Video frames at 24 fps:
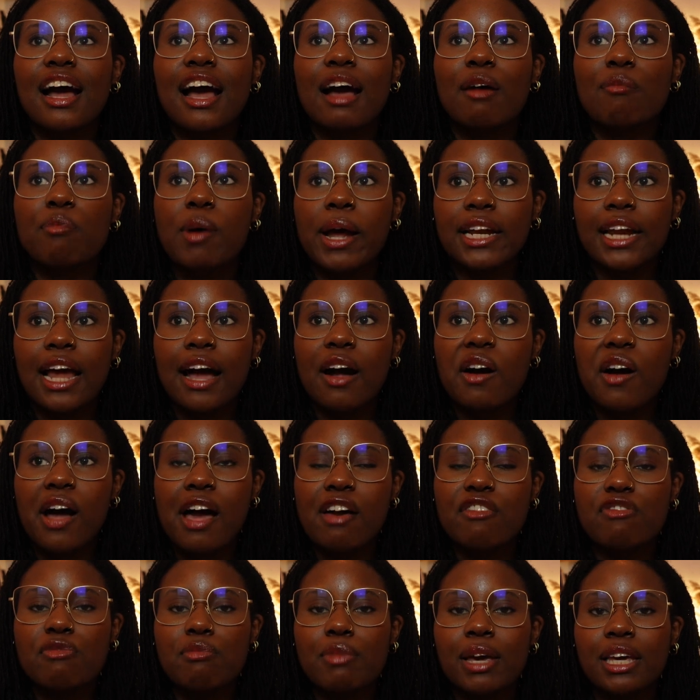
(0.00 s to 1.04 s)
by now
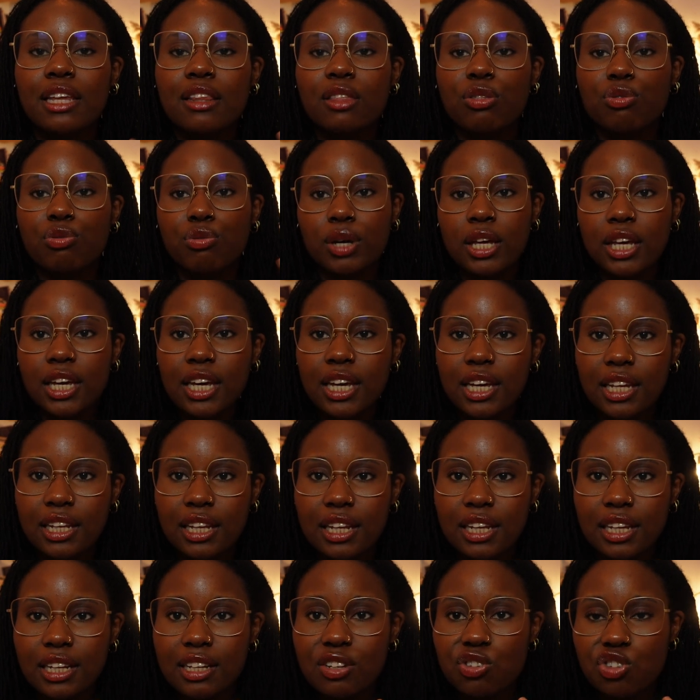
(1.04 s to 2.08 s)
I've made 3
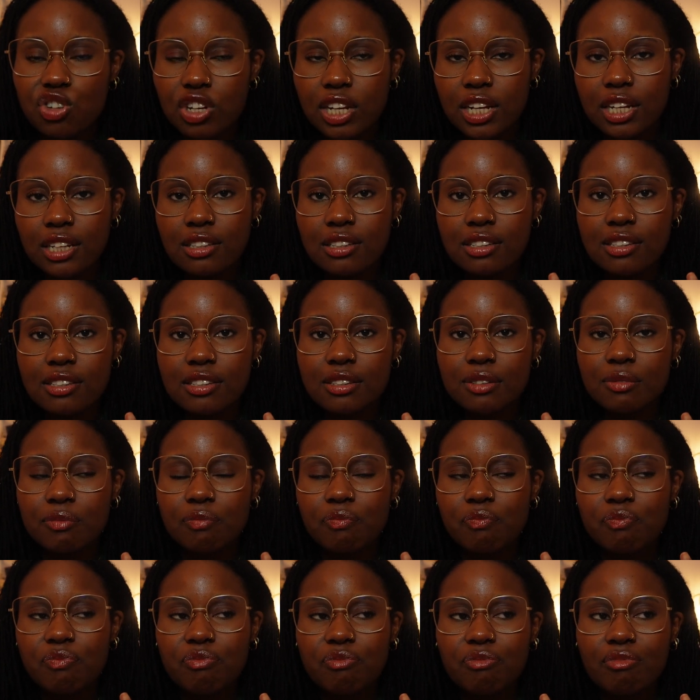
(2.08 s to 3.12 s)
Helene jeans,
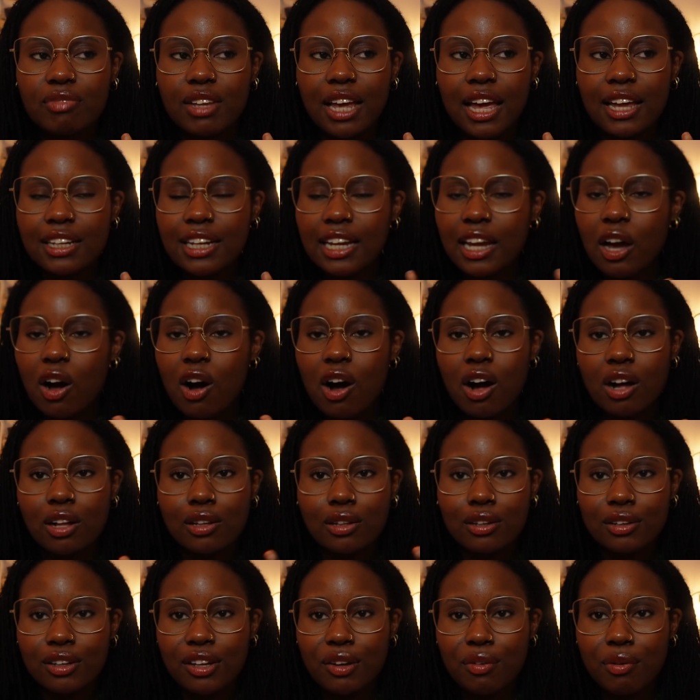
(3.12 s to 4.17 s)
and they all
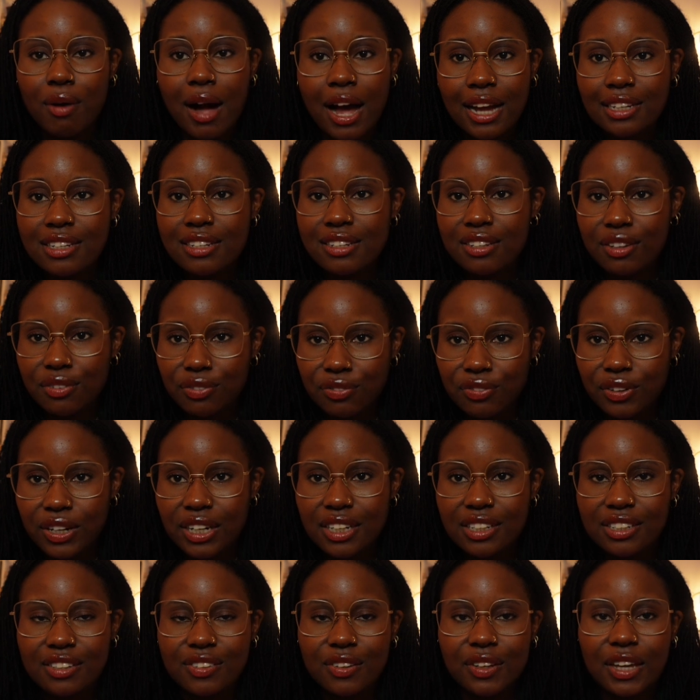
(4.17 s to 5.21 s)
look quite
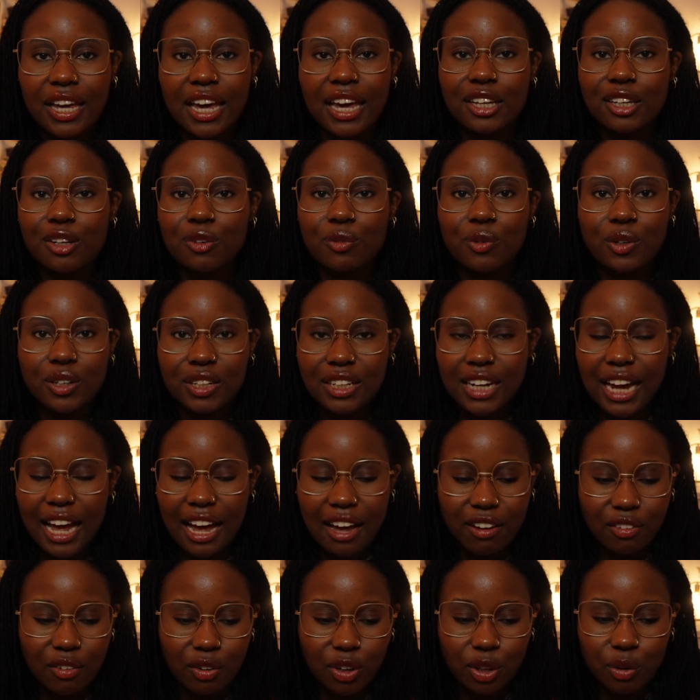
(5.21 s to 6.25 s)
different, okay? You wouldn't
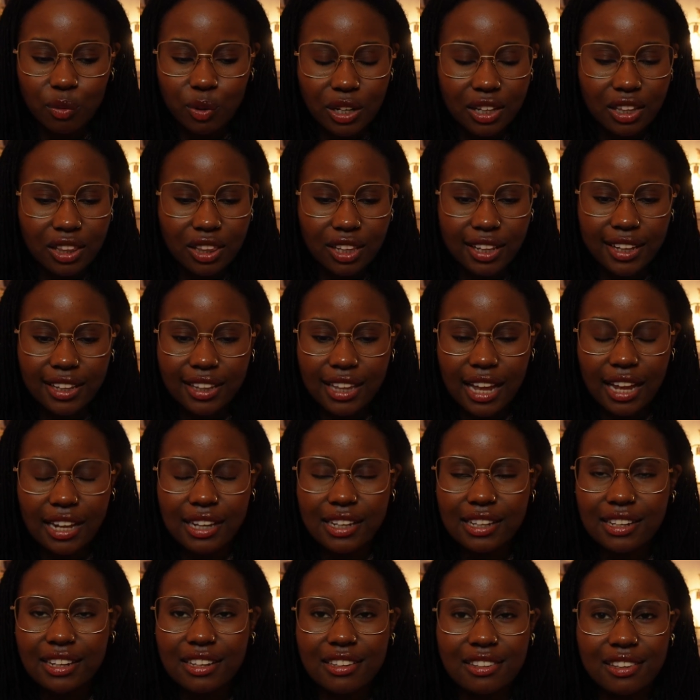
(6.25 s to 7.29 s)
think
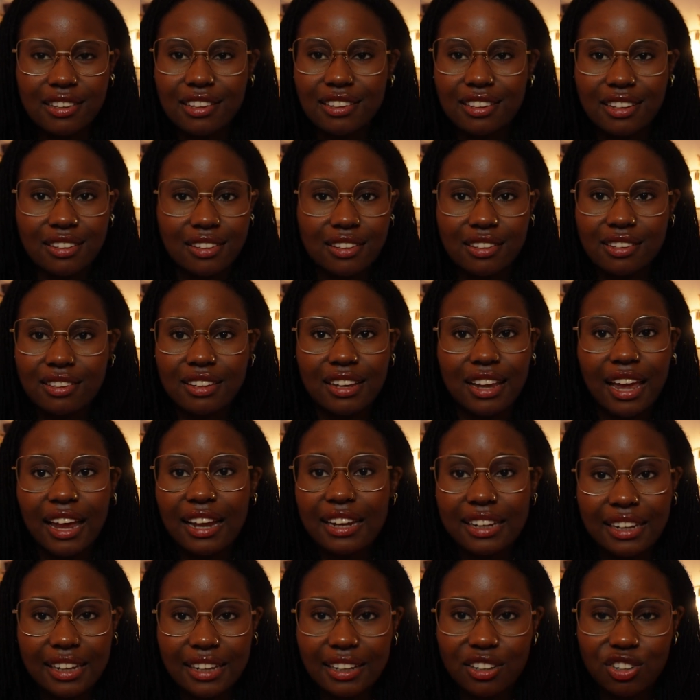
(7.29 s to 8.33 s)
that this is
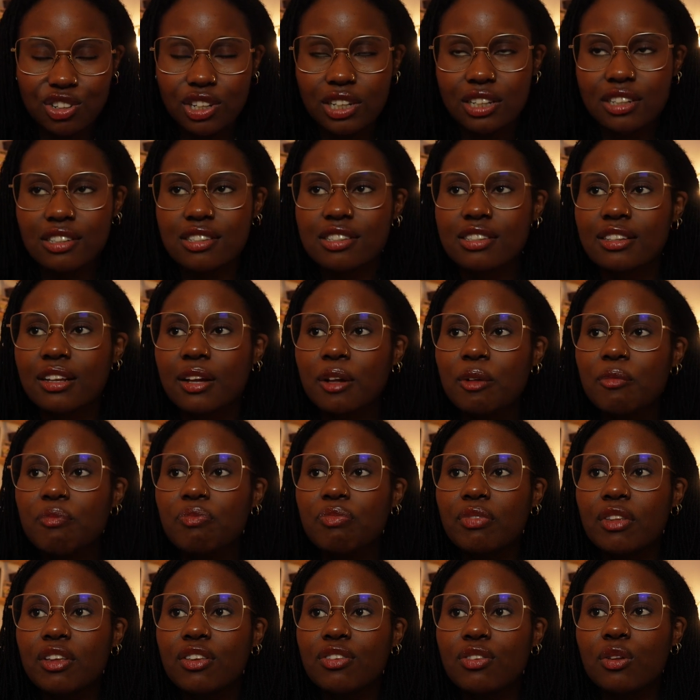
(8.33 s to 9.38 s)
Helene jeans.
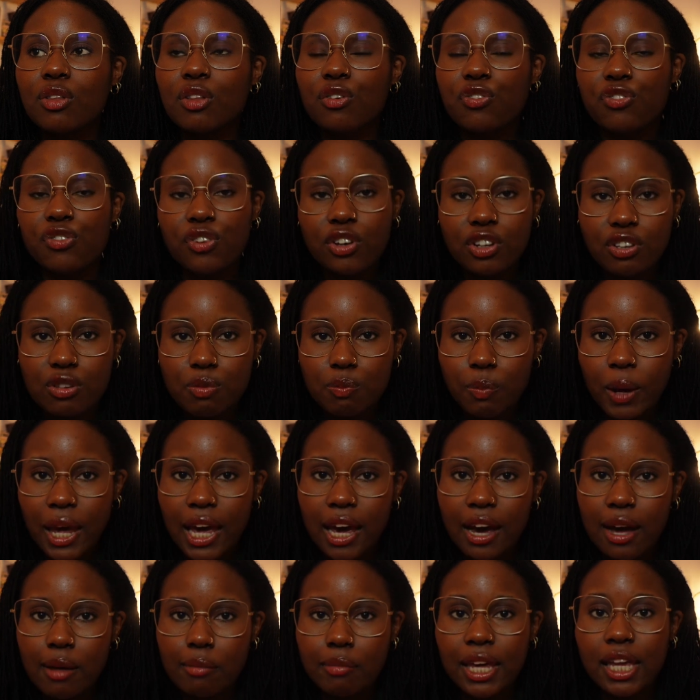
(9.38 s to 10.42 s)
So the first
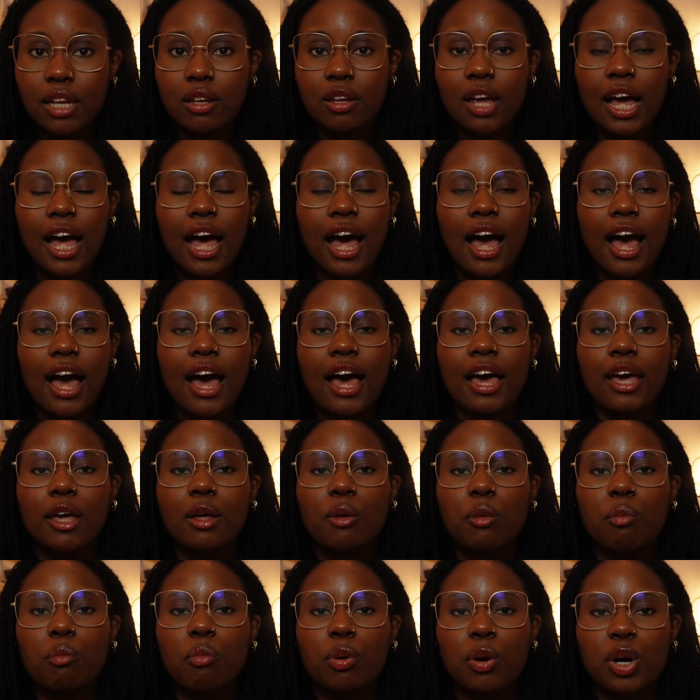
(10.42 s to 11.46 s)
pair I made,
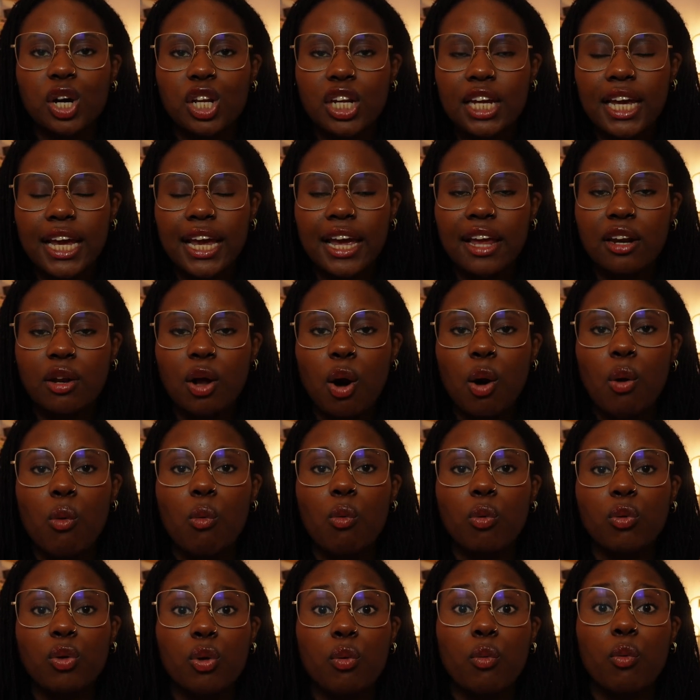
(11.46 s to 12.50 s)
I put
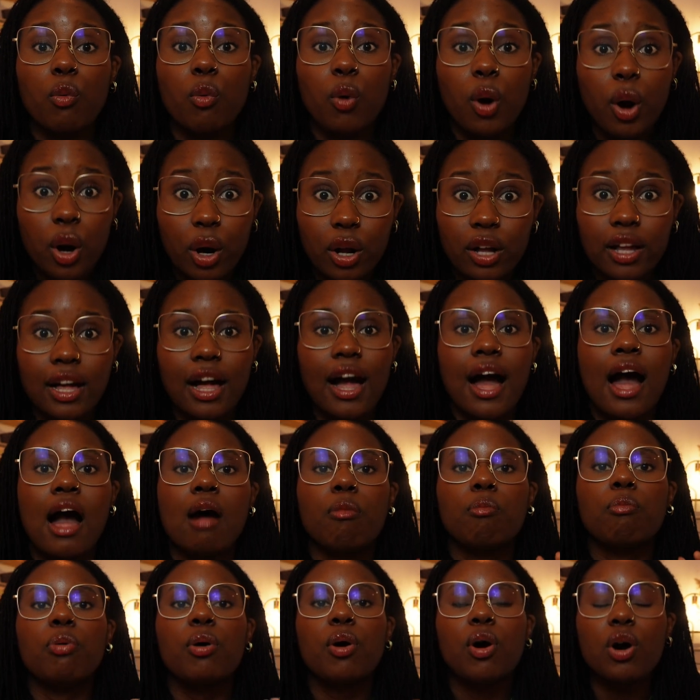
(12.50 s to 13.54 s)
in the work.
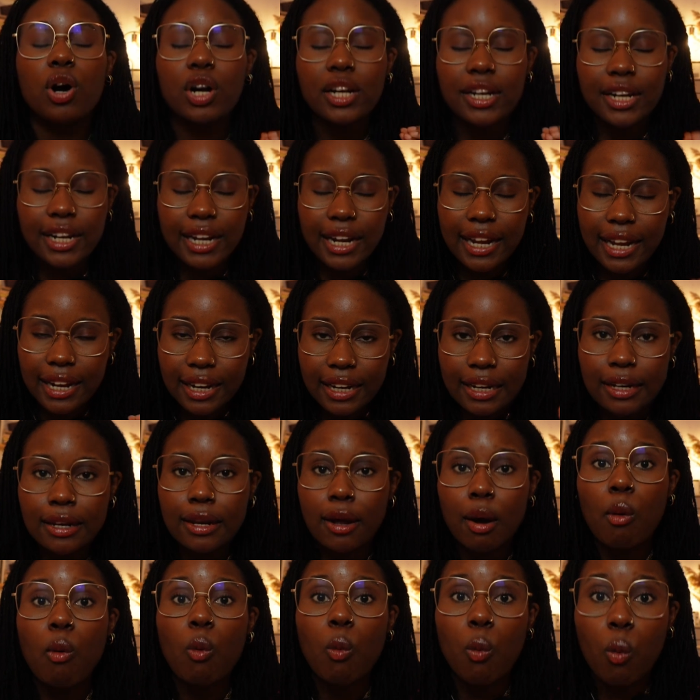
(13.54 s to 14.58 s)
I put in
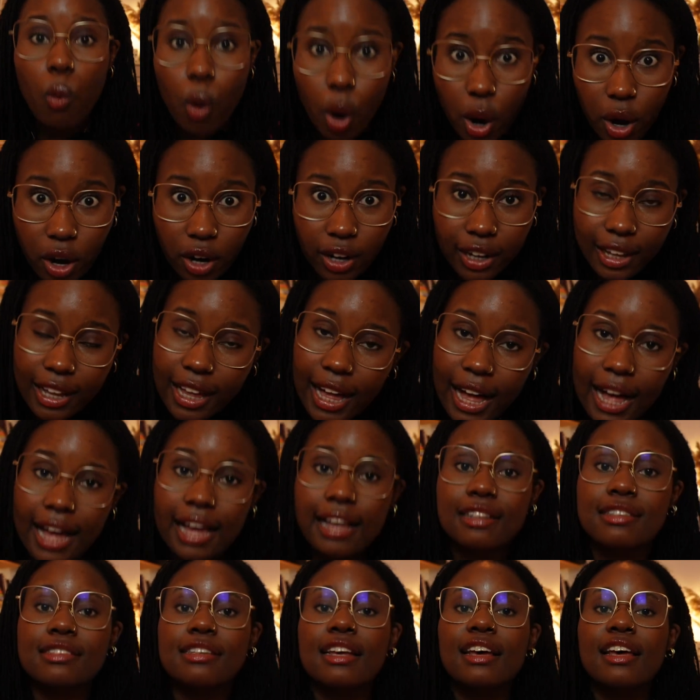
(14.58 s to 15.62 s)
the work,
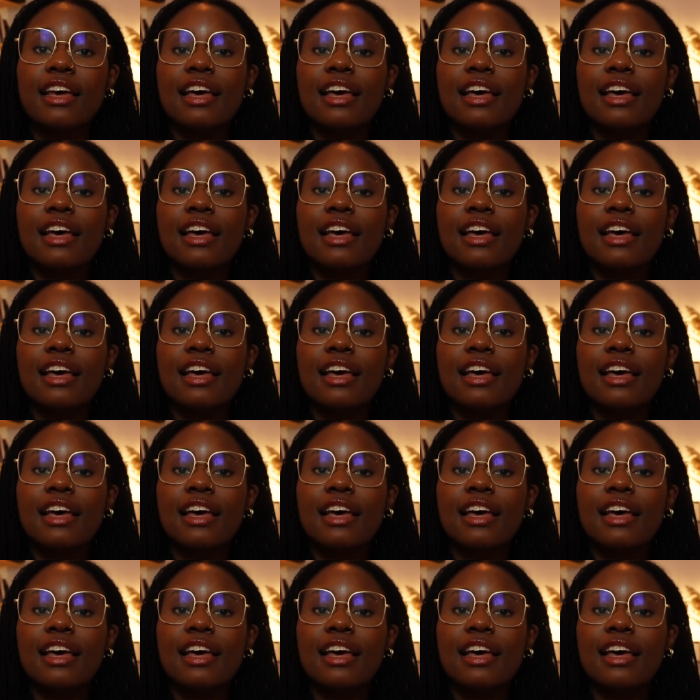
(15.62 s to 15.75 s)
guys.